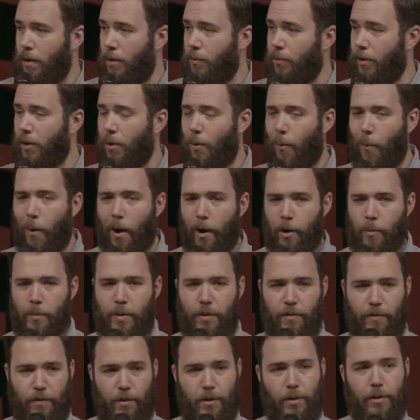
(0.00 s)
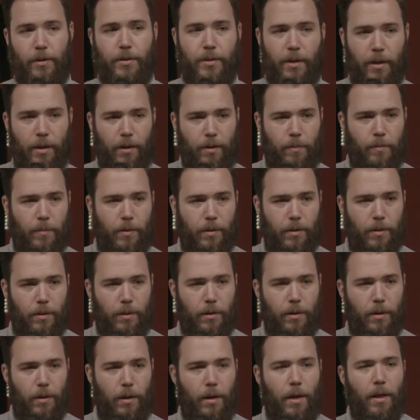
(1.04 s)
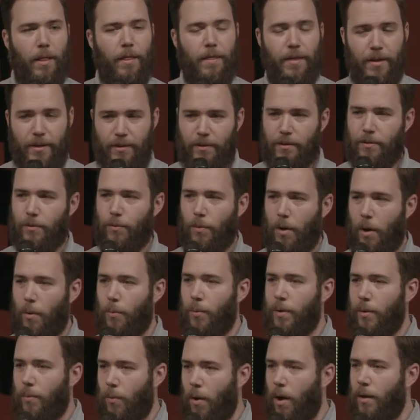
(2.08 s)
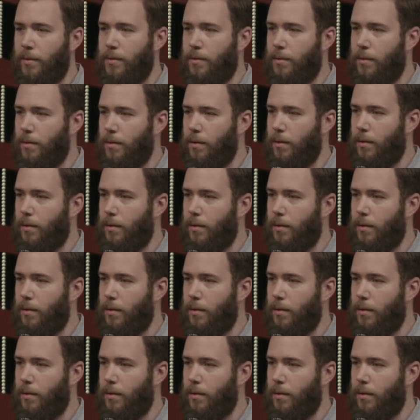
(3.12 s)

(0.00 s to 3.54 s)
a requirement for your team. This is what we want